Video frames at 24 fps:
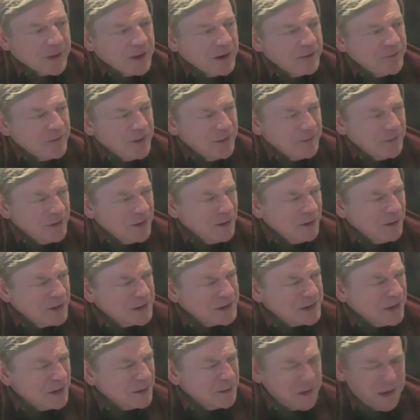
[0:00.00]
"Have you ever
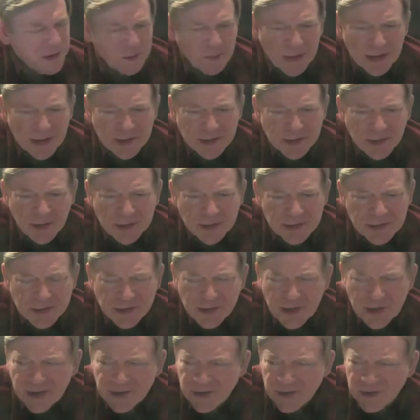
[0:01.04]
noticed how big band charts, the
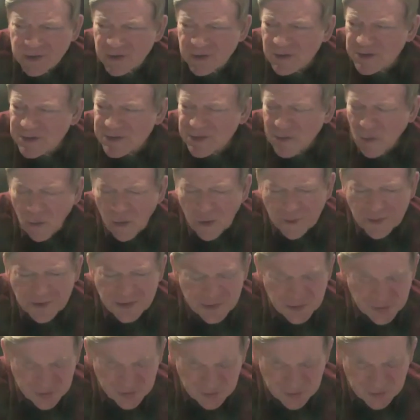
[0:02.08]
changes are so
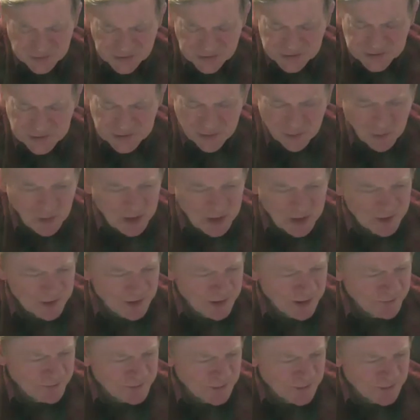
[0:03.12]
obtuse?" He said, "Why do
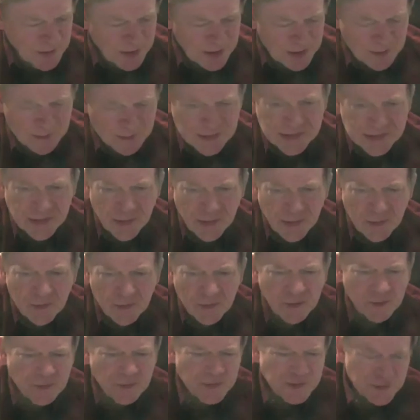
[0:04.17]
they have to make them
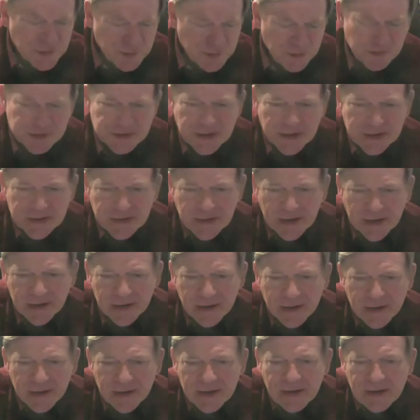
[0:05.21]
so obtuse like that?"
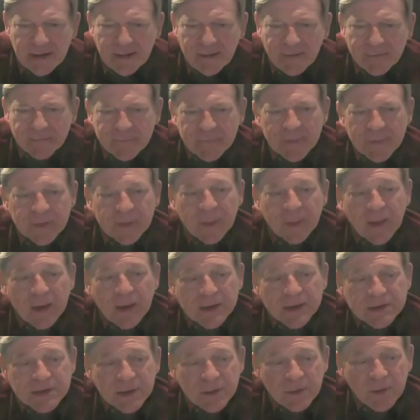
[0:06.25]
I
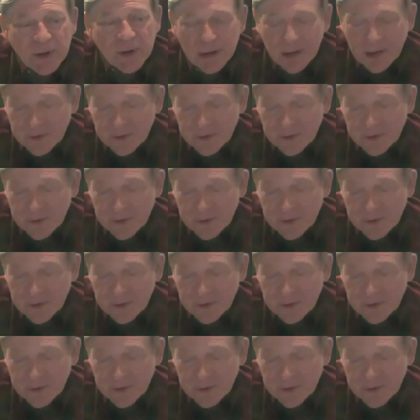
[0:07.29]
said, well, I